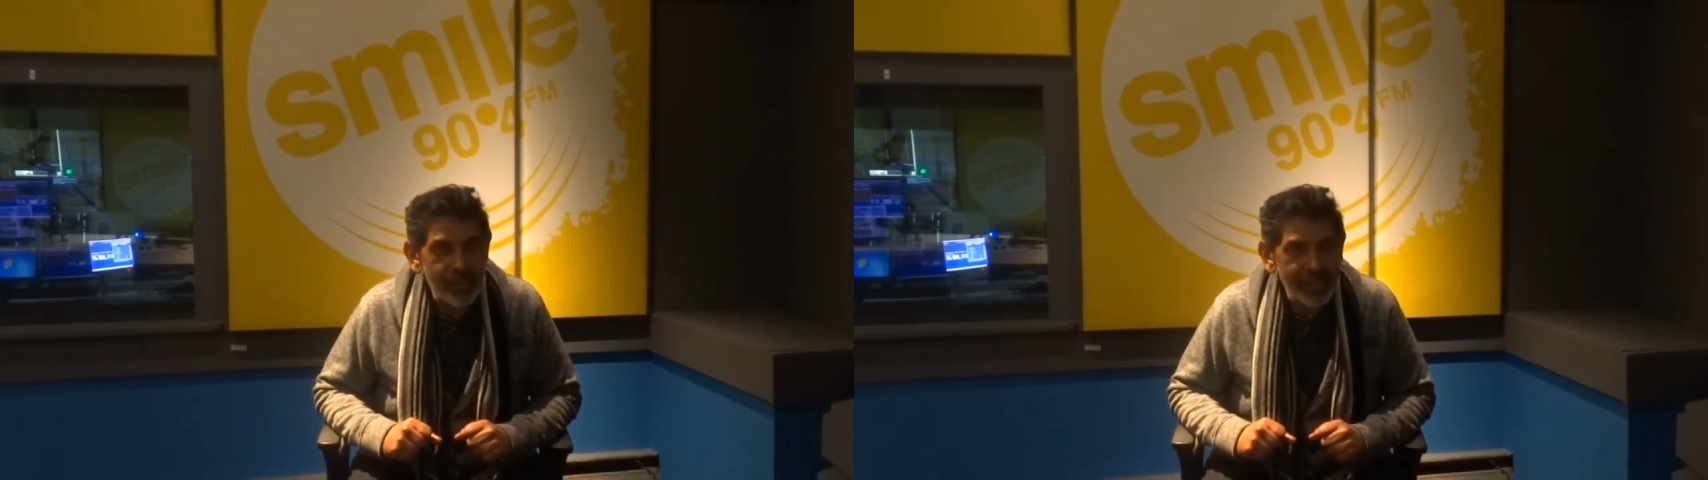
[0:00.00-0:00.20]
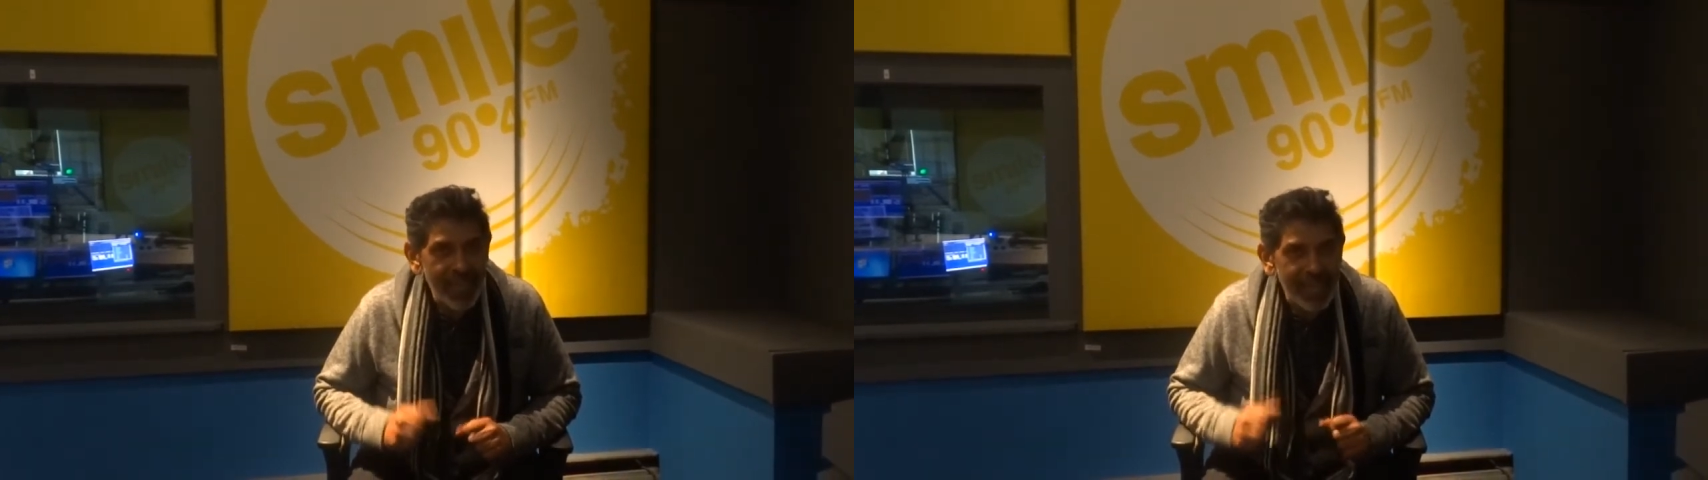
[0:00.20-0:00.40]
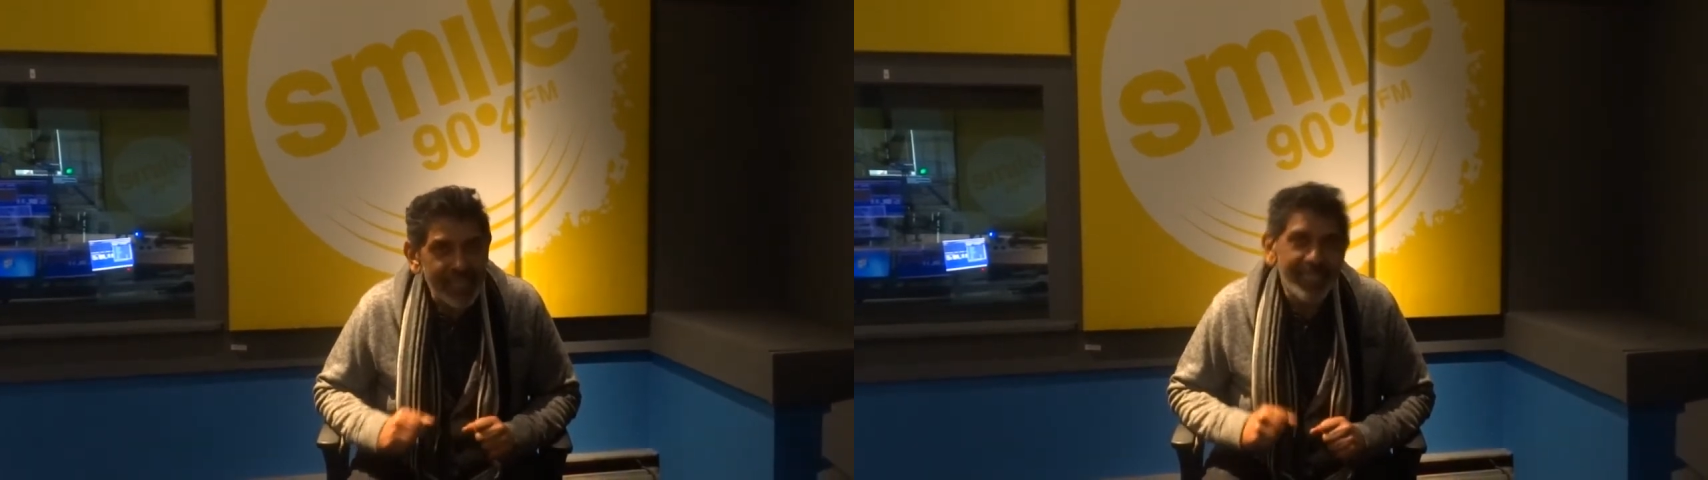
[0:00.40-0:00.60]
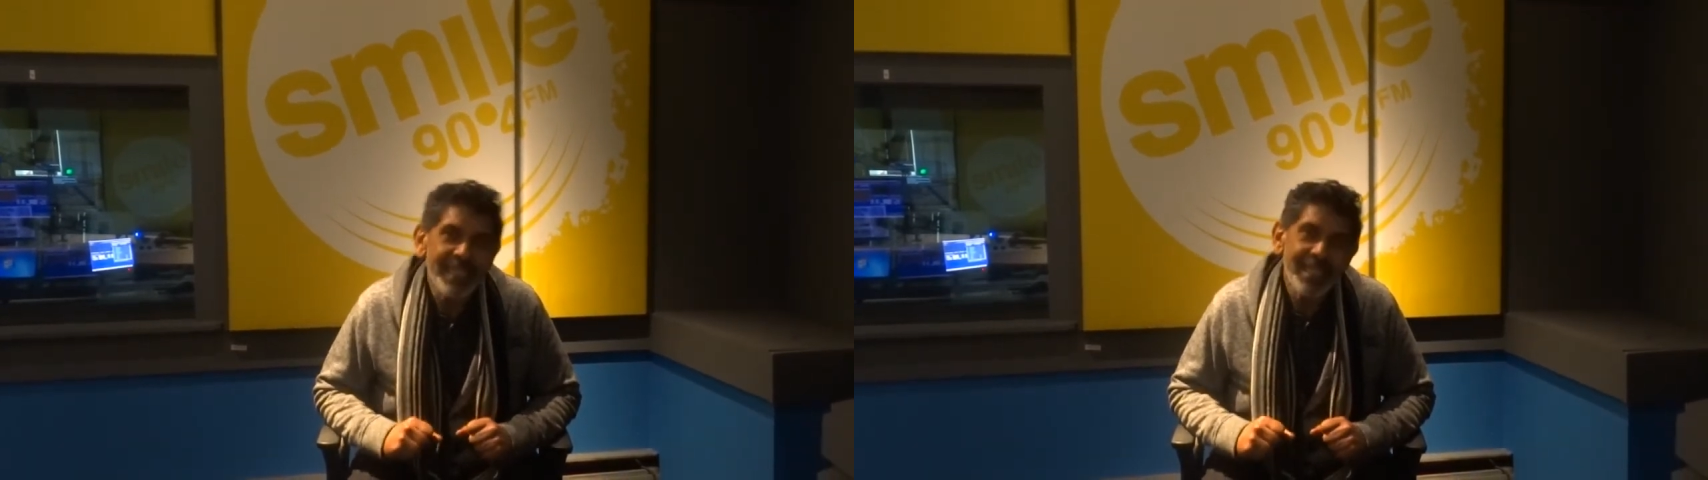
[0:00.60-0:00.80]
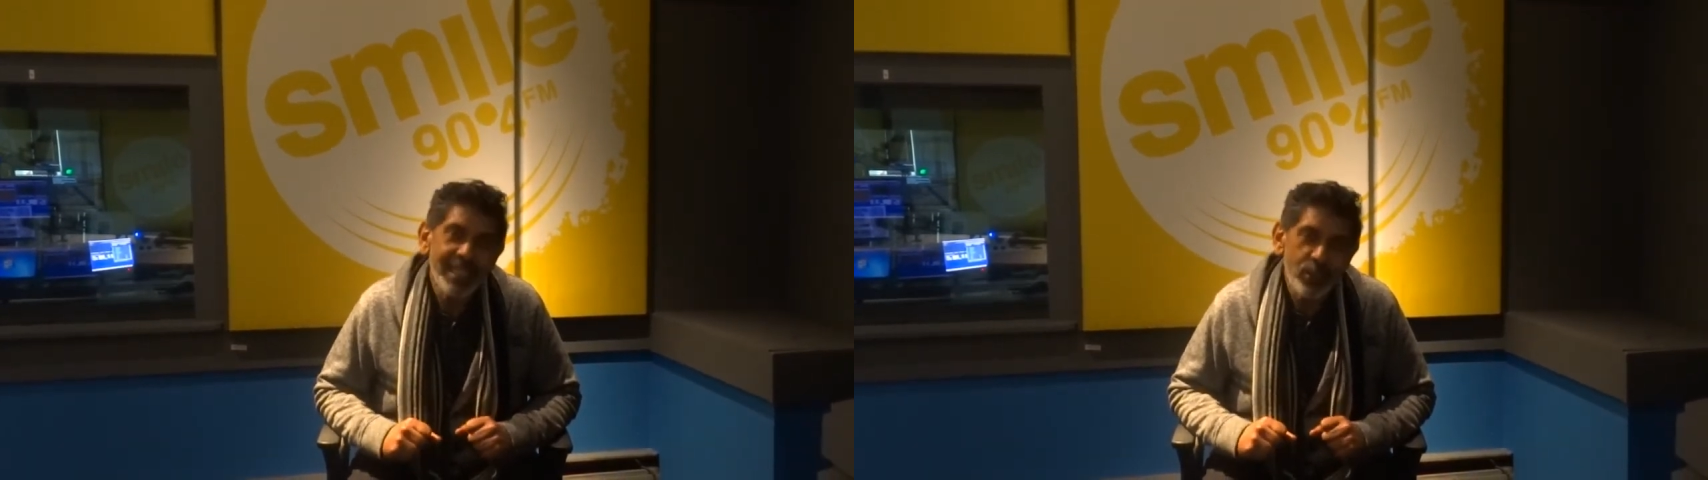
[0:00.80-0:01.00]
the gate
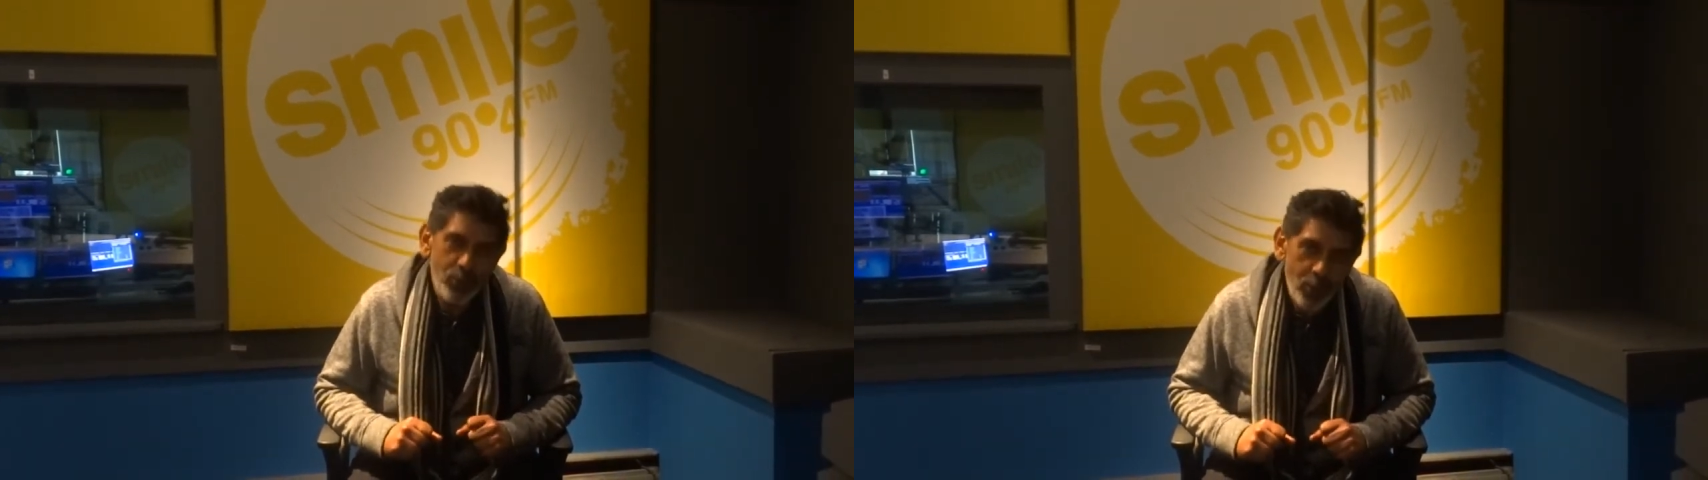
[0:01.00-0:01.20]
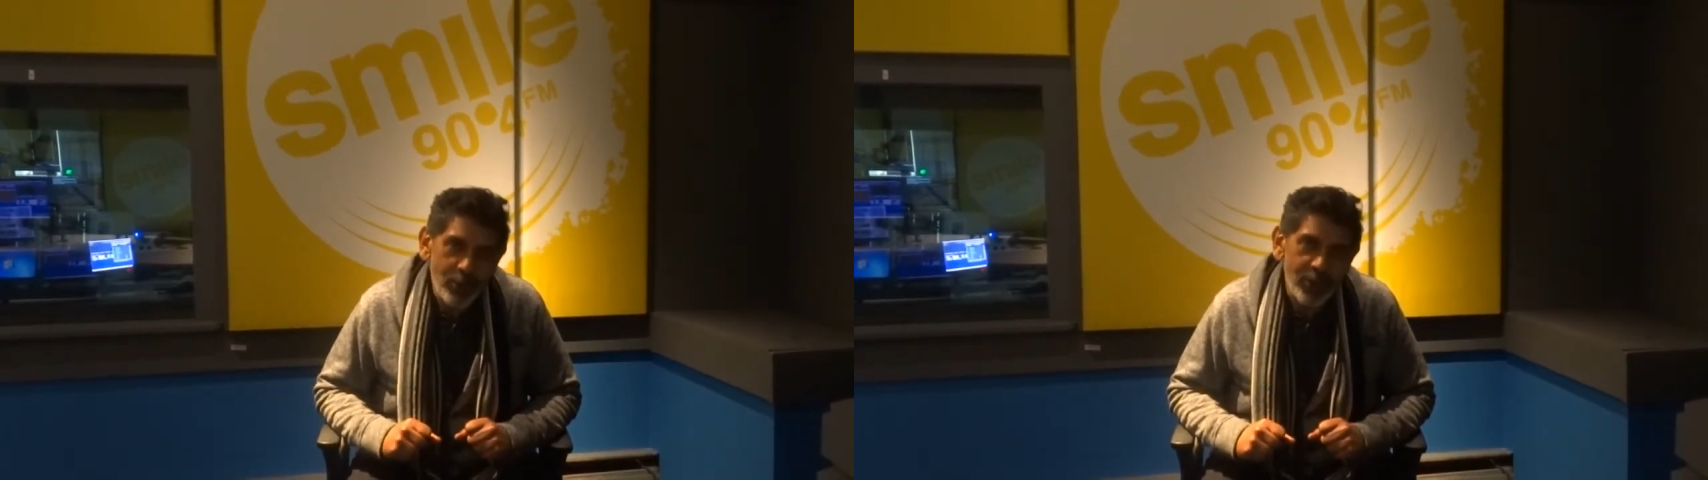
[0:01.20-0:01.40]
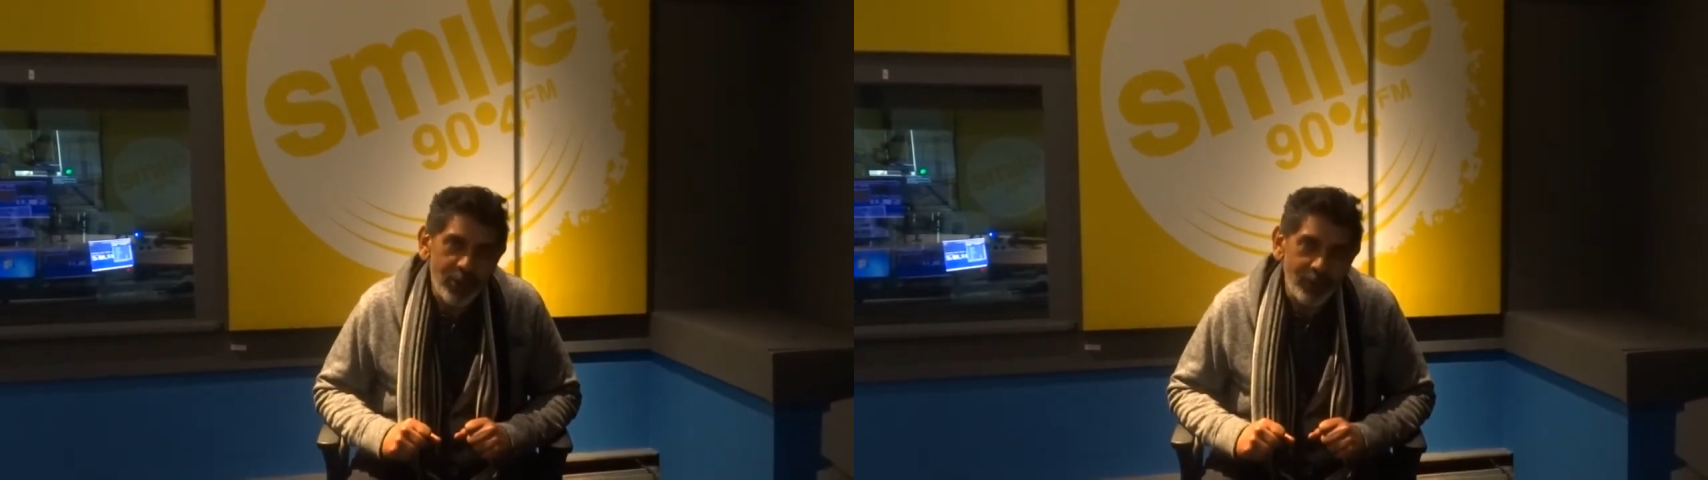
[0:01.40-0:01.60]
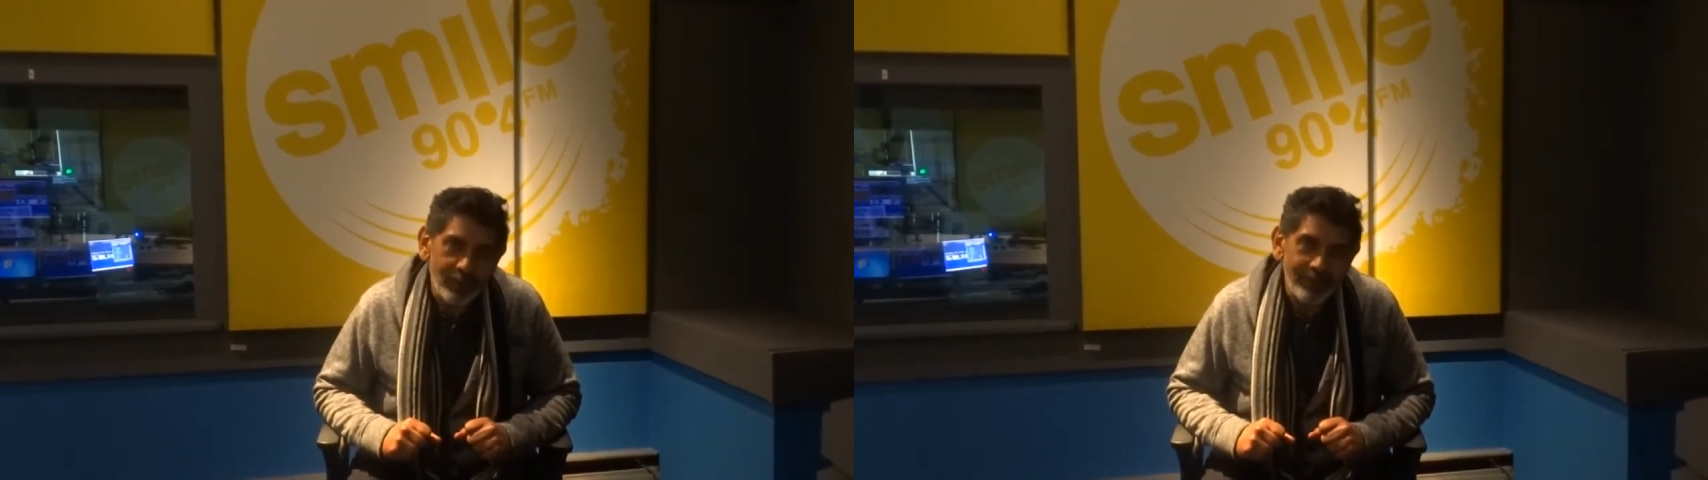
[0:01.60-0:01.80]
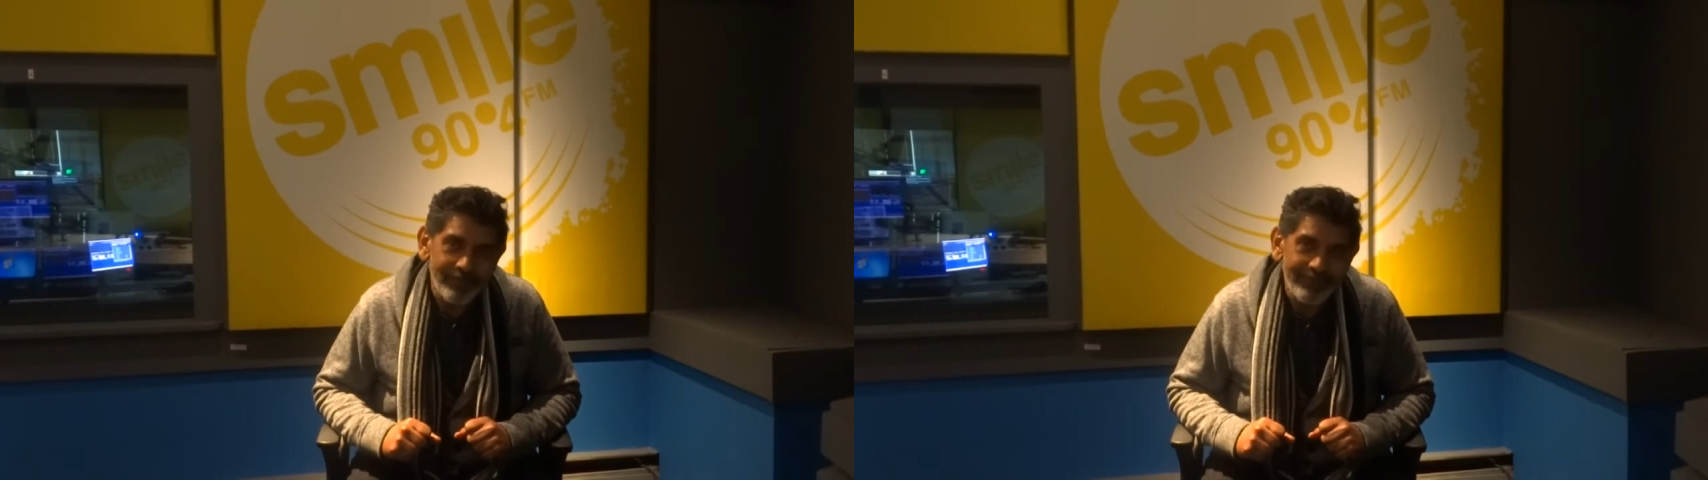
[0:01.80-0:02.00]
to walk to school.